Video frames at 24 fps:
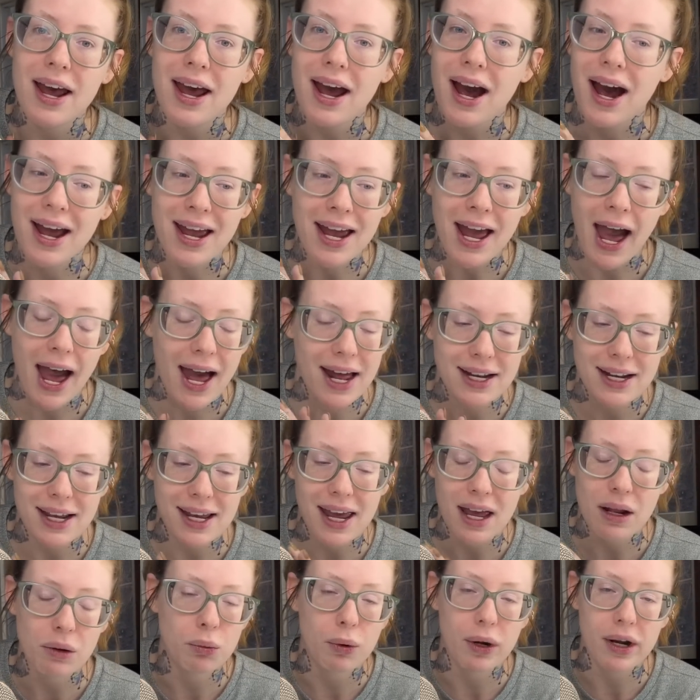I had to
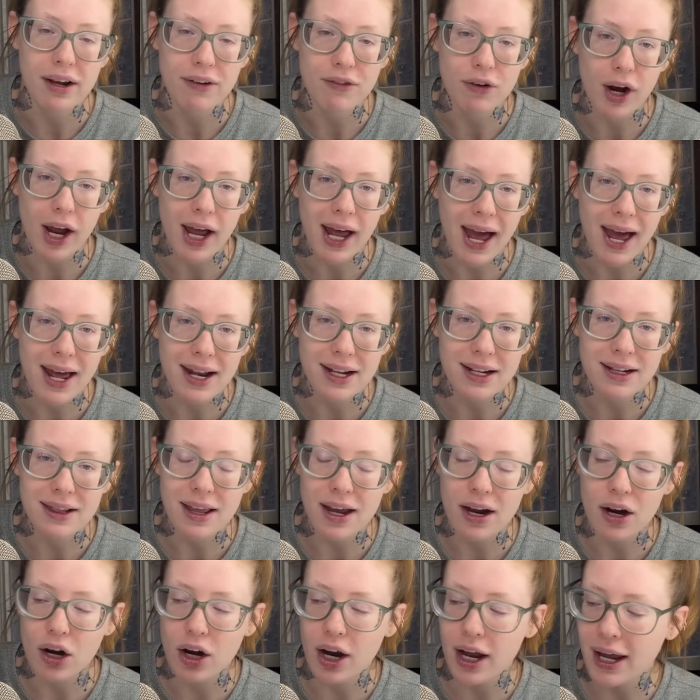get whatever I had in
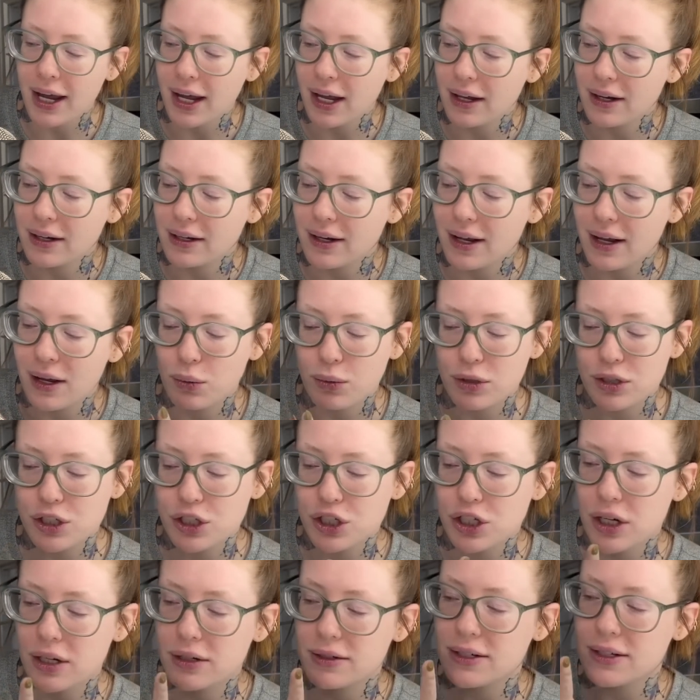there, and it was
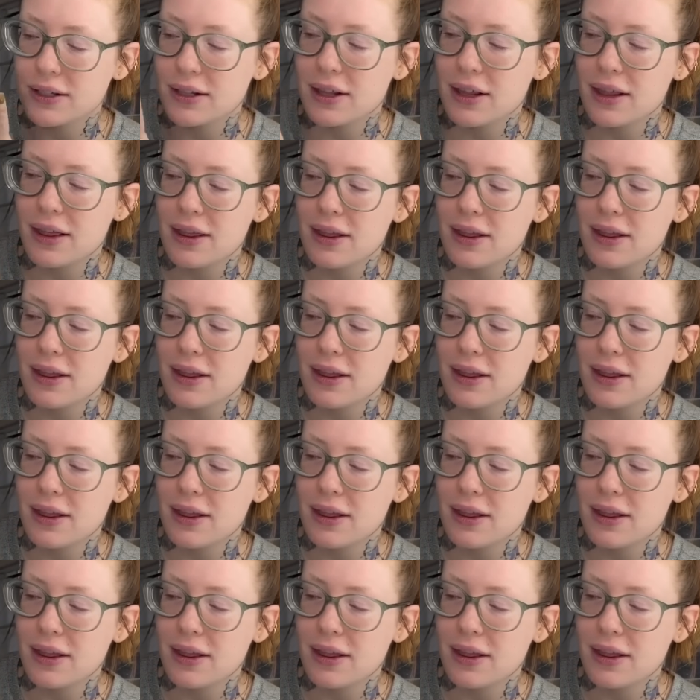just